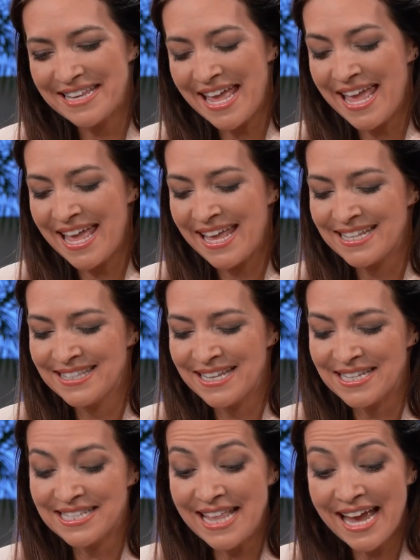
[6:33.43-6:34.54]
And
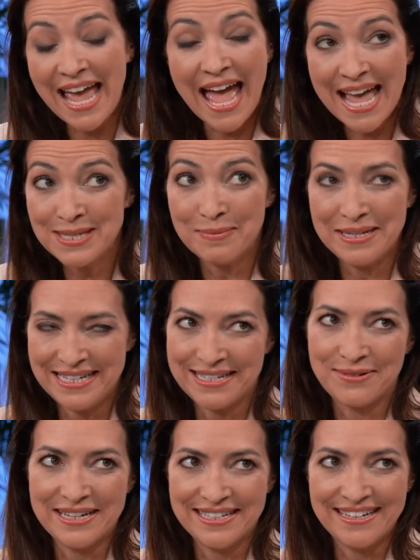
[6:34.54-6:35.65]
Slack has been
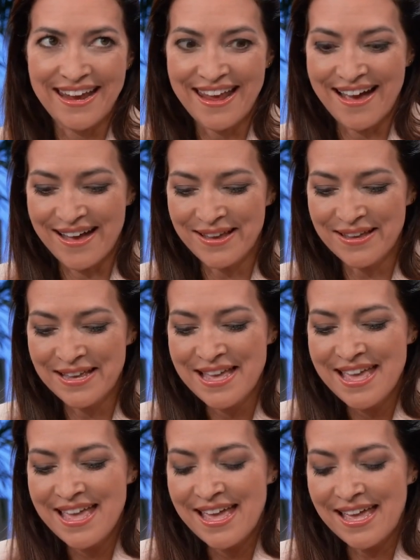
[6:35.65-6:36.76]
integrated AI
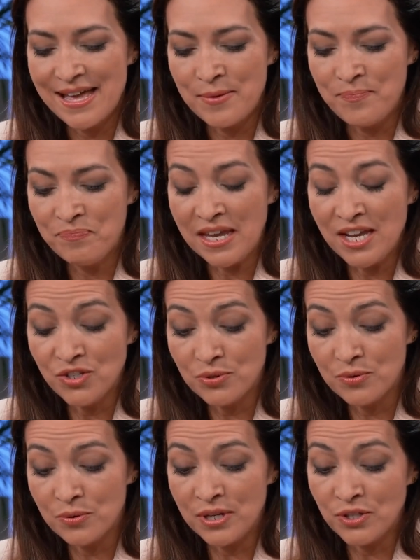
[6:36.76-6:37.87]

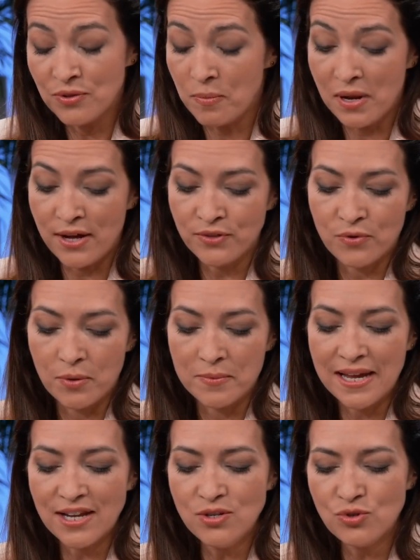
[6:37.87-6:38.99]
into the platform.
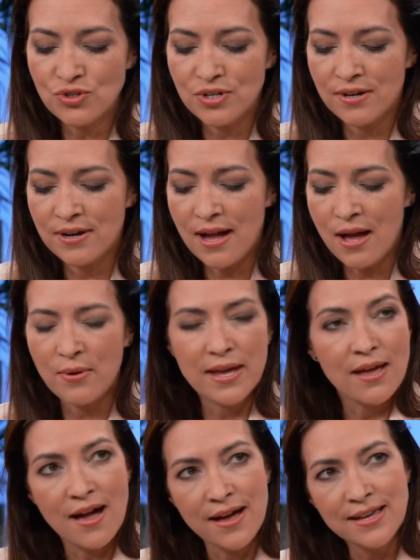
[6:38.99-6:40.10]
Can you share how
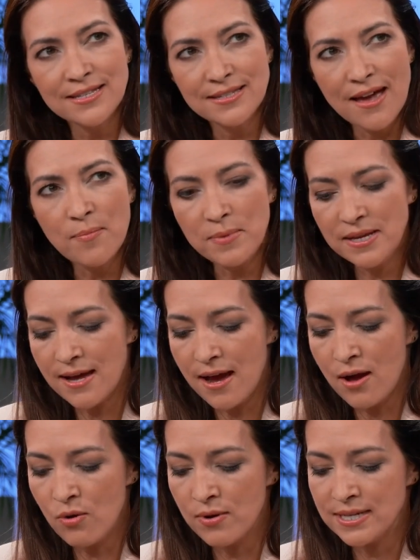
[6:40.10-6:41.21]
AI is helping
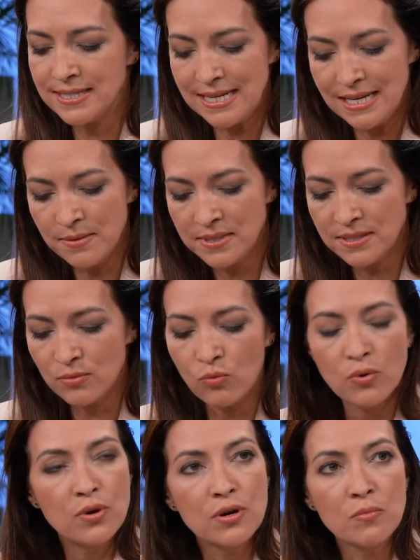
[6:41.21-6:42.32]
now teams
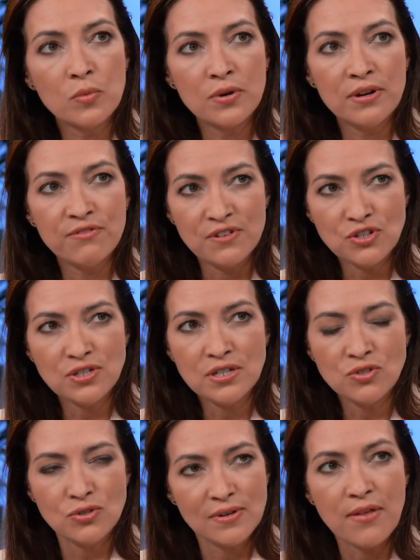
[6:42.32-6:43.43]
work more
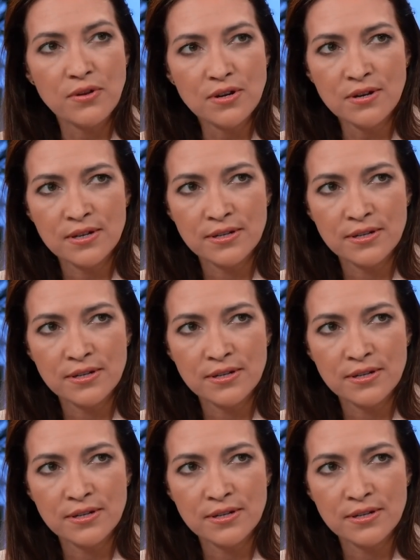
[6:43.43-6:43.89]
efficient together?